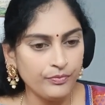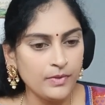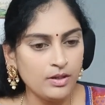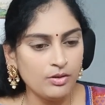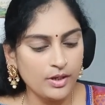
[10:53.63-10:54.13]

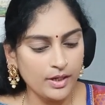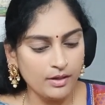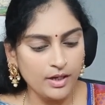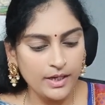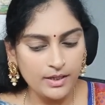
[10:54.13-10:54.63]
you can
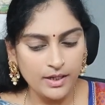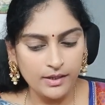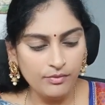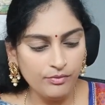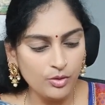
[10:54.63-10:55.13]
write like a
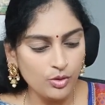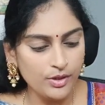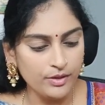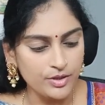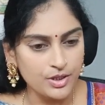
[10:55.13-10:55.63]
floor
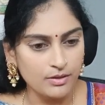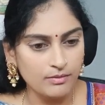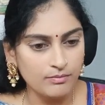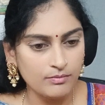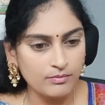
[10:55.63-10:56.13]
division.
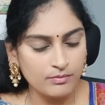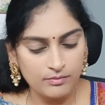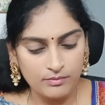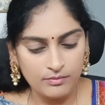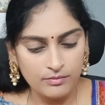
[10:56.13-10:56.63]

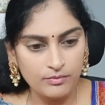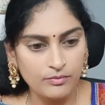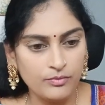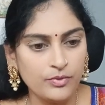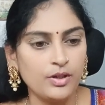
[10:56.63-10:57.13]

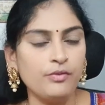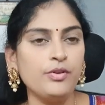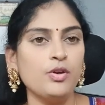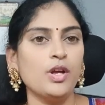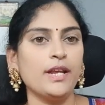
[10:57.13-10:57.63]
If you
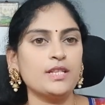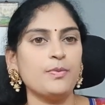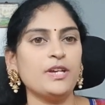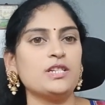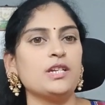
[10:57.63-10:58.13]
are
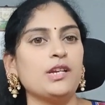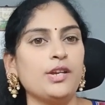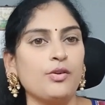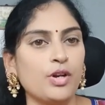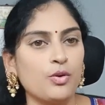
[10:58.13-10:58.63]
expecting
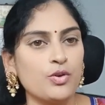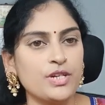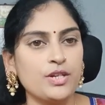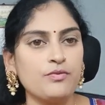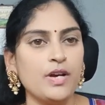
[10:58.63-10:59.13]
your
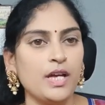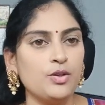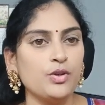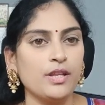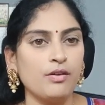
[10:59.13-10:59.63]
quotient value
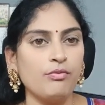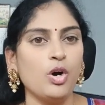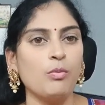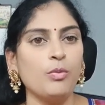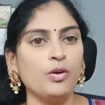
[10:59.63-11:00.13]
in the
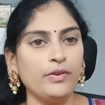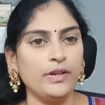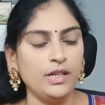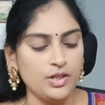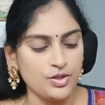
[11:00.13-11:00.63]
form of
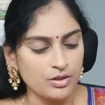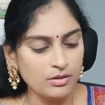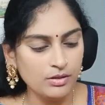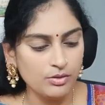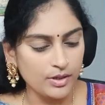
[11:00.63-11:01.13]
integer,
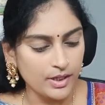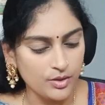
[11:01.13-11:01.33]
you can